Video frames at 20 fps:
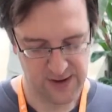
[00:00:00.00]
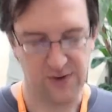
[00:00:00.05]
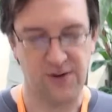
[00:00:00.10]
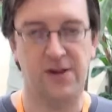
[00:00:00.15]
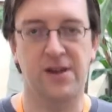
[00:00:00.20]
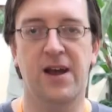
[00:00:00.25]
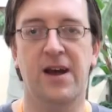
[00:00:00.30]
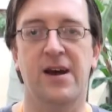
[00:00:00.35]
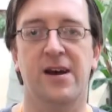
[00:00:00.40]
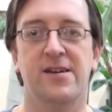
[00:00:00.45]

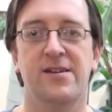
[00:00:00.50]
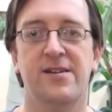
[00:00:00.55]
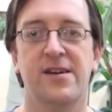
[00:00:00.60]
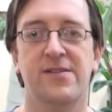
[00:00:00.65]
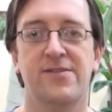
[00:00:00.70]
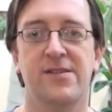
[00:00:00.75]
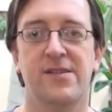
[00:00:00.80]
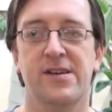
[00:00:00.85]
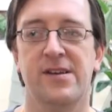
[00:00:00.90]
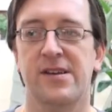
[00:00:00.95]
so yeah,
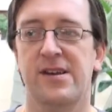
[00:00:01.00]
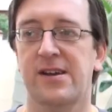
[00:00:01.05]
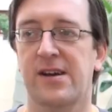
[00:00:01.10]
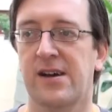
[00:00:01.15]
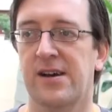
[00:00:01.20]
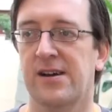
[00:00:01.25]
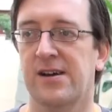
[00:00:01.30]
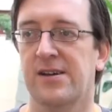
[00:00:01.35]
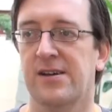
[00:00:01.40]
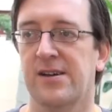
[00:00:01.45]
definitely
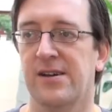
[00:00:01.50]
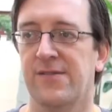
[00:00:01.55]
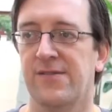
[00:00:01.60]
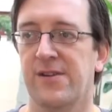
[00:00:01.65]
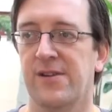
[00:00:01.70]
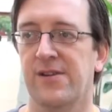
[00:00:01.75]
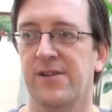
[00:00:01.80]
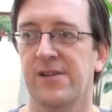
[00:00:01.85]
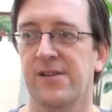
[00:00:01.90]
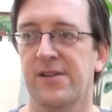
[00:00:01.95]

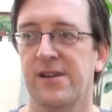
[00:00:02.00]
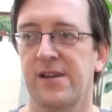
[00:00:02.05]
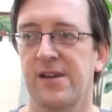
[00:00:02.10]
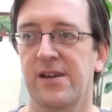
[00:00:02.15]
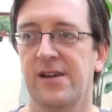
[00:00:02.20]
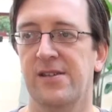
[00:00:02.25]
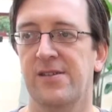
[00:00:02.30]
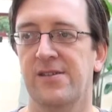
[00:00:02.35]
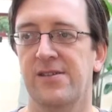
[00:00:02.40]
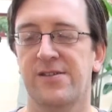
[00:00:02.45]
if you're
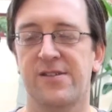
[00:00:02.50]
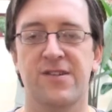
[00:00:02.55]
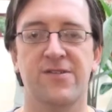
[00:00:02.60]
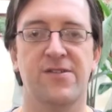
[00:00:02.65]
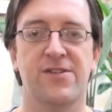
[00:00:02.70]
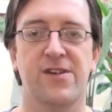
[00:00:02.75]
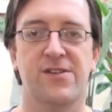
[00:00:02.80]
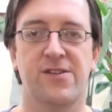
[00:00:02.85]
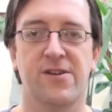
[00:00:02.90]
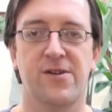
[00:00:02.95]
in the San
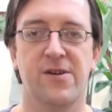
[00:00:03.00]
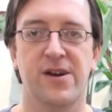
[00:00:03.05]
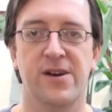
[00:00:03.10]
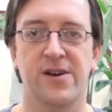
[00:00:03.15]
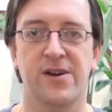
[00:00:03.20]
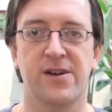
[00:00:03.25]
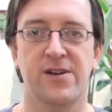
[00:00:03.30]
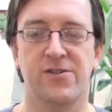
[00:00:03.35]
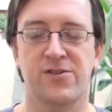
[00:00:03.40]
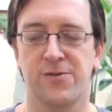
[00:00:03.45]
Francisco
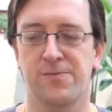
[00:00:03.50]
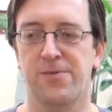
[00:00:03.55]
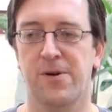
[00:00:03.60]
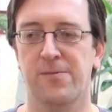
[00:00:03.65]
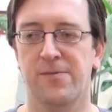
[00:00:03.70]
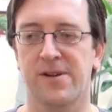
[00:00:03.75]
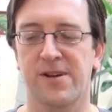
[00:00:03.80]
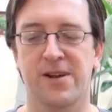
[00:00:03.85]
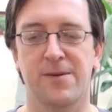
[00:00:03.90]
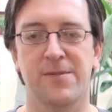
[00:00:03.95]
area, you should
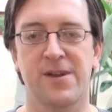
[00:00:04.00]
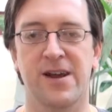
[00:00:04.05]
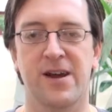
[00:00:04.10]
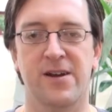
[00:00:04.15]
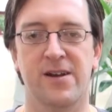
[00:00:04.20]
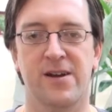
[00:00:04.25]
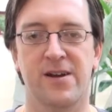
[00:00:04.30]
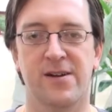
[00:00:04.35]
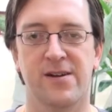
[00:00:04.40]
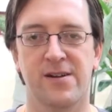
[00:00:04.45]
probably come
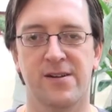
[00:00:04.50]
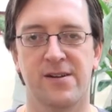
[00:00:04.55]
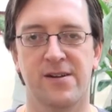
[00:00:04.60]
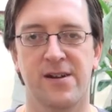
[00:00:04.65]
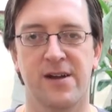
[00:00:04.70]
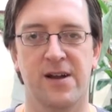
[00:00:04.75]
down here.